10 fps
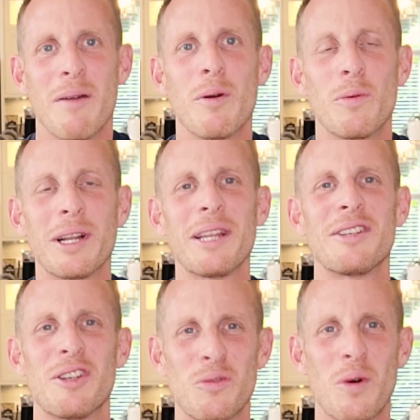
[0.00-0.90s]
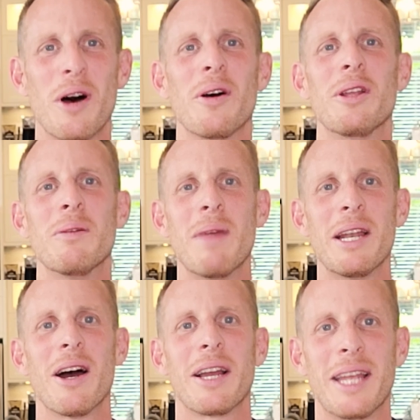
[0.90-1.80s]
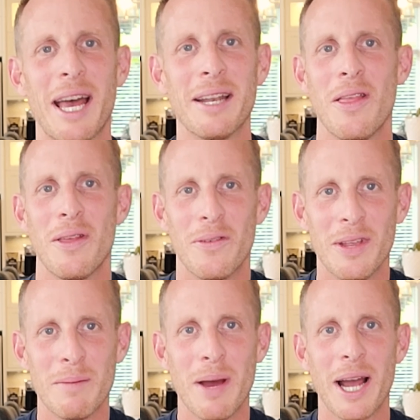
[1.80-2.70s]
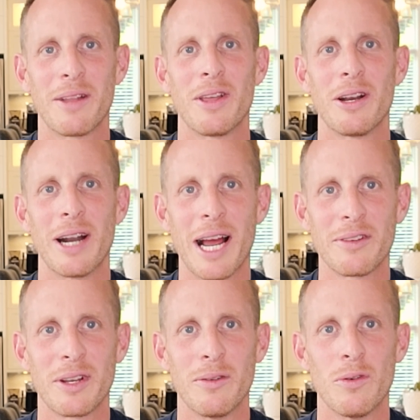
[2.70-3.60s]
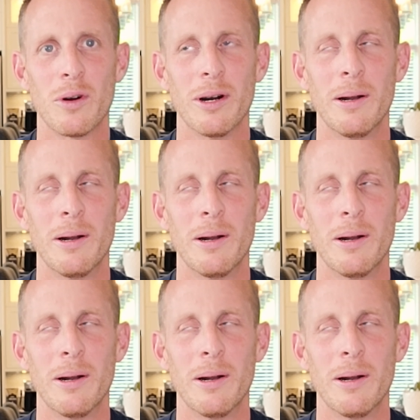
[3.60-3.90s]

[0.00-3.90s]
am a realist as well. You may not get the feedback that you're asking for,